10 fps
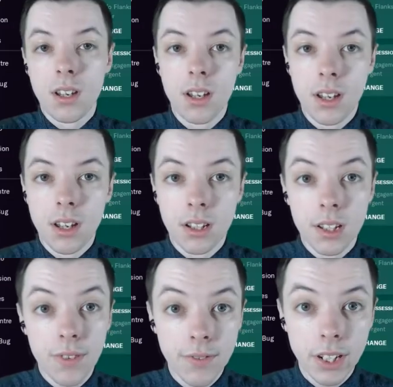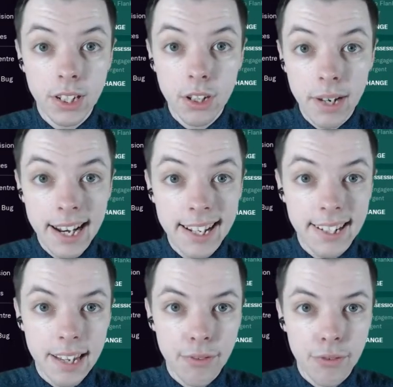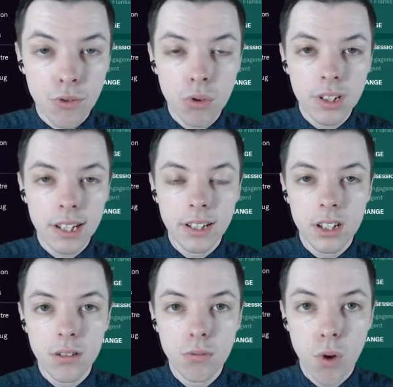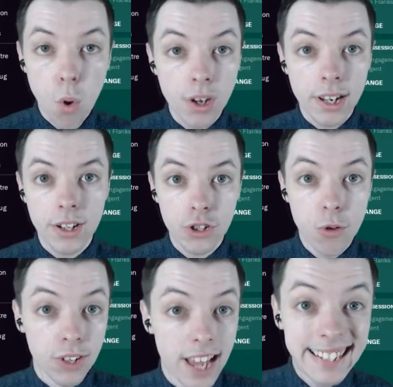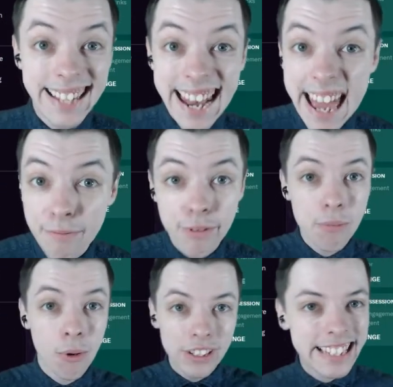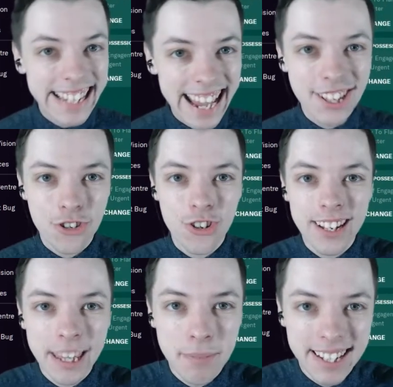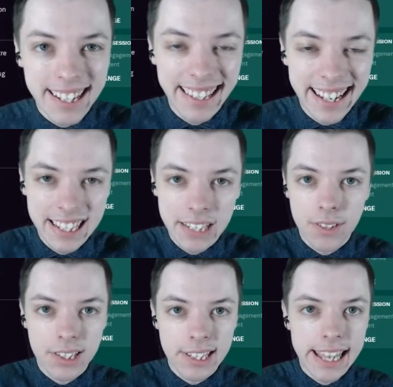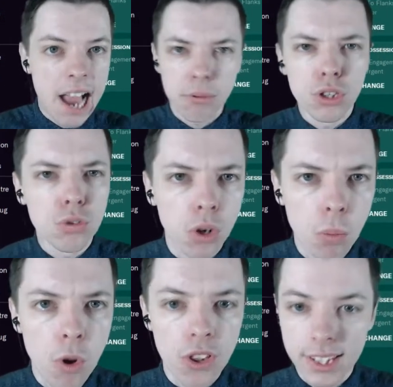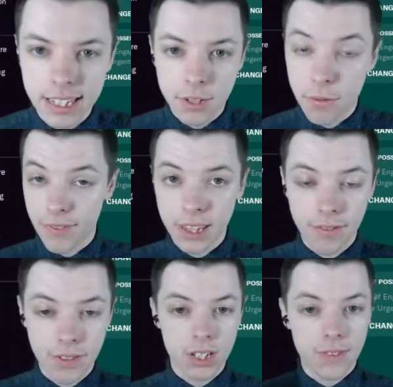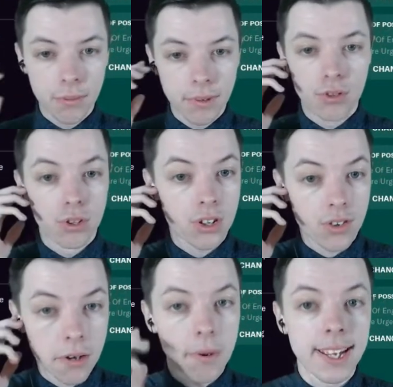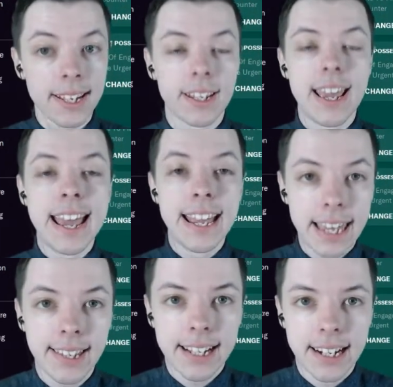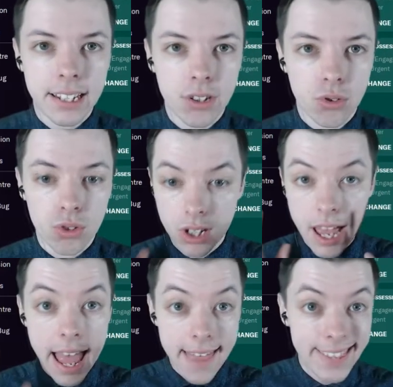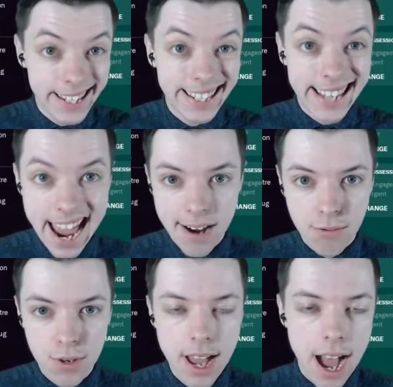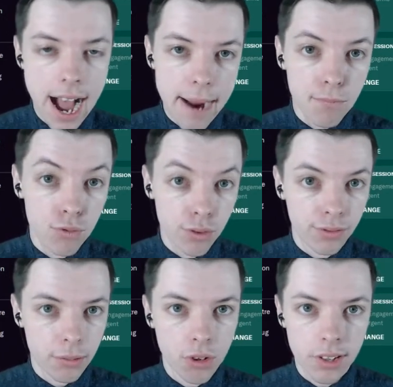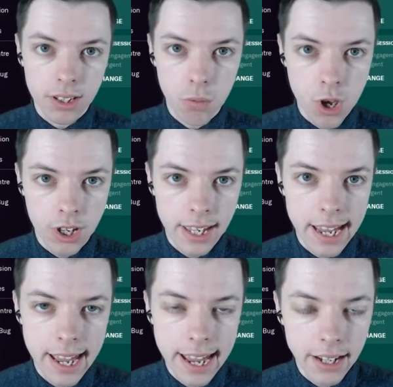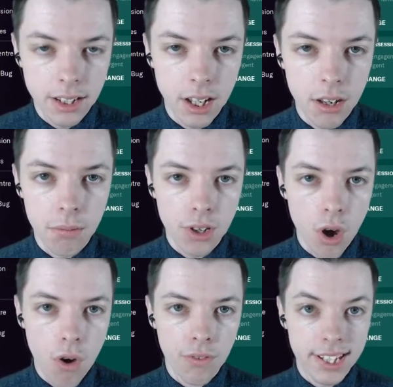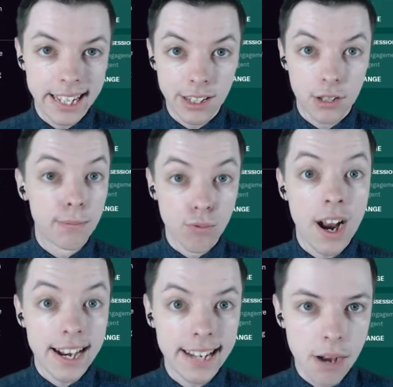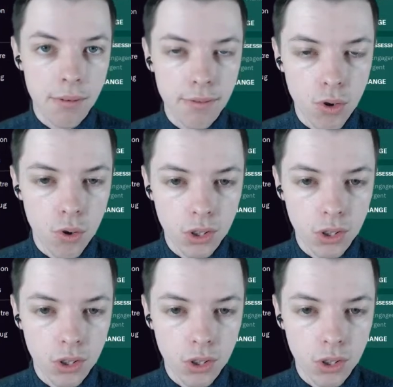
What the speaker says: So the first thing to do in any save, of course, is to organise your squad and get everyone together, try and get them as a collective and see how you want to work the system. And I think the first thing we've done straight away is get the tactics sorted, and this is how I'm roughly wanting to work it in terms of the system right now, of course.